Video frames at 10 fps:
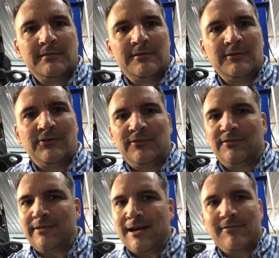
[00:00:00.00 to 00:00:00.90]

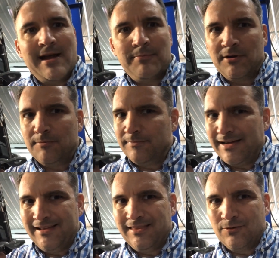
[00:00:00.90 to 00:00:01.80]
Just tie wrapping them,
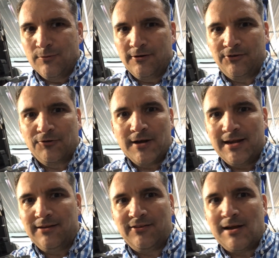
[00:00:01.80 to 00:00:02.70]
I think works
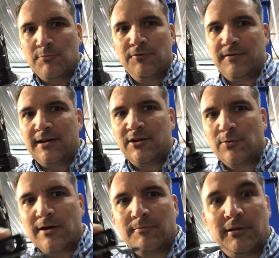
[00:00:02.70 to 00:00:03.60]
great. It's not moving
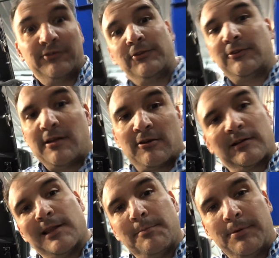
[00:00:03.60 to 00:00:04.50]
anywhere. Plus there's another
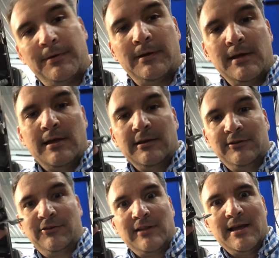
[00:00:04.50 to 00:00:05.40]
clip
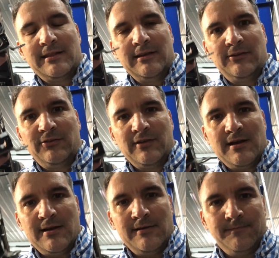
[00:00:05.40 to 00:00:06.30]
just like this,
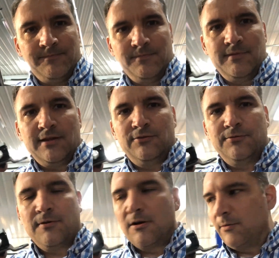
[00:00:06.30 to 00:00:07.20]
not too
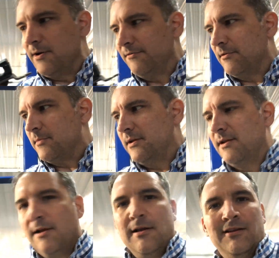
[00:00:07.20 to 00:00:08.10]
far away from it.
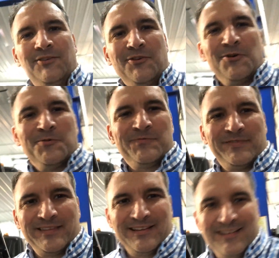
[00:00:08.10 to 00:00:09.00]
So
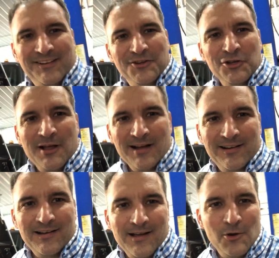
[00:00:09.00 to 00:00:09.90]
good
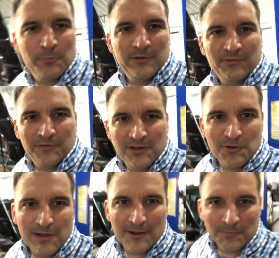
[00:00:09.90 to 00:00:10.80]
luck. I hope this
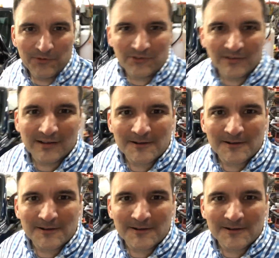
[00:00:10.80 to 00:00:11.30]
video helps.